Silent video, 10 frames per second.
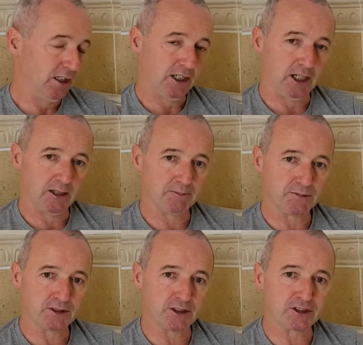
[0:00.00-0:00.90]

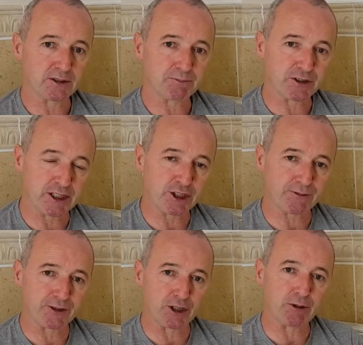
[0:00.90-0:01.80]
there's a procedure
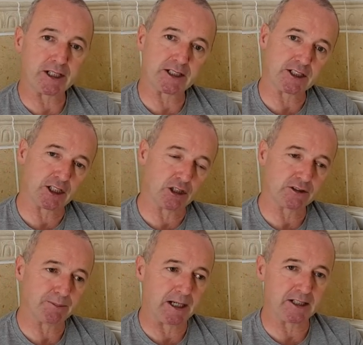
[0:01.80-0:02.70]
for doing it, you know,
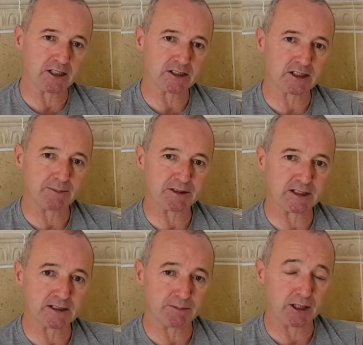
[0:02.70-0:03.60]
depending on the type of
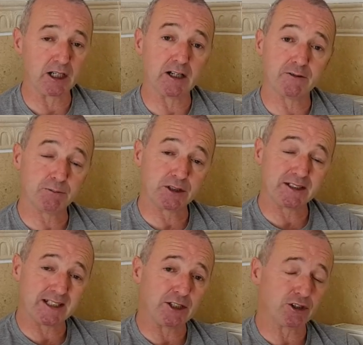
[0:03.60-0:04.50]
system you have. But
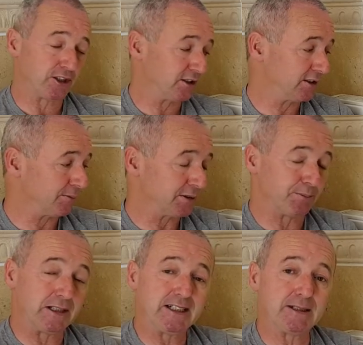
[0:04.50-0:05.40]
essentially, the
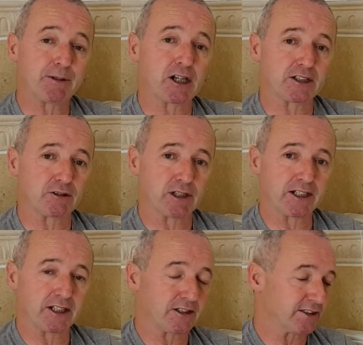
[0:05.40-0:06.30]
bleeding part of the
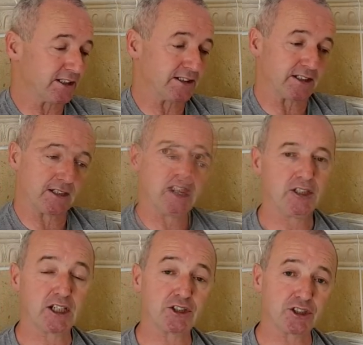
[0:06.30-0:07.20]
radiator is easy.
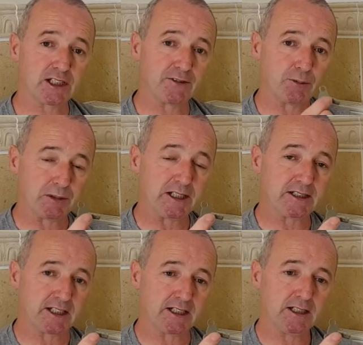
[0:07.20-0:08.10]
You get yourself a bleed
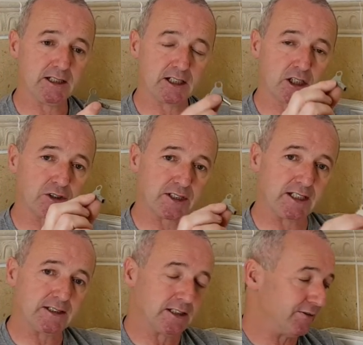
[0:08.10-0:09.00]
key. It goes
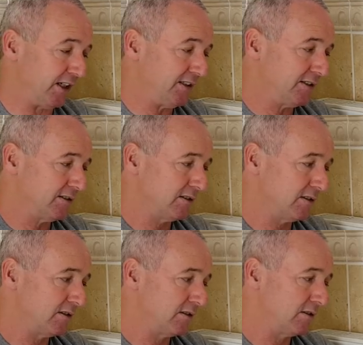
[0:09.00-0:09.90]
into the vent.
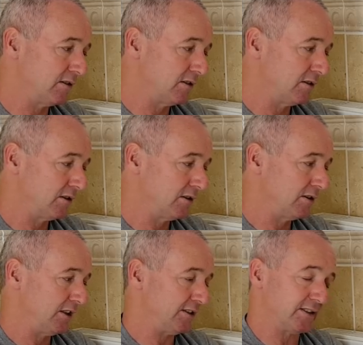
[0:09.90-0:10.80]

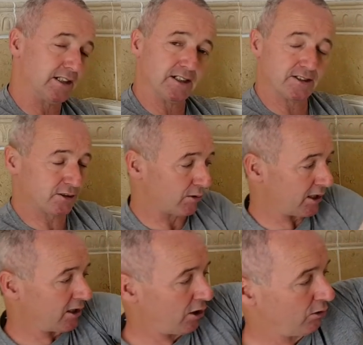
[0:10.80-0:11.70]
It's a
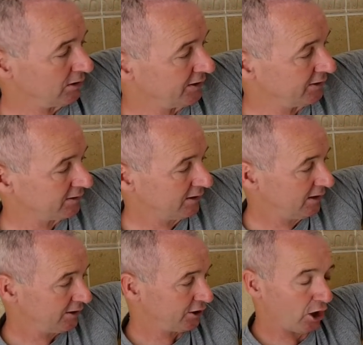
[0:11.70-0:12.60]
square hole in it.
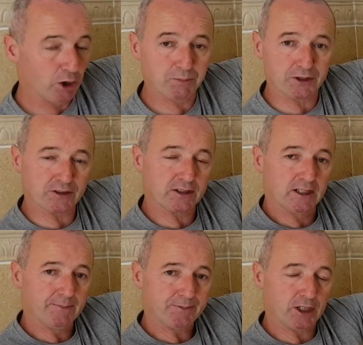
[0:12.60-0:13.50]
You open it.
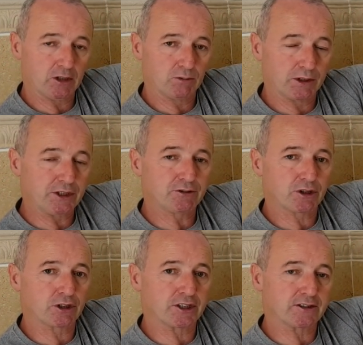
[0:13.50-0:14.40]
Now, when you turn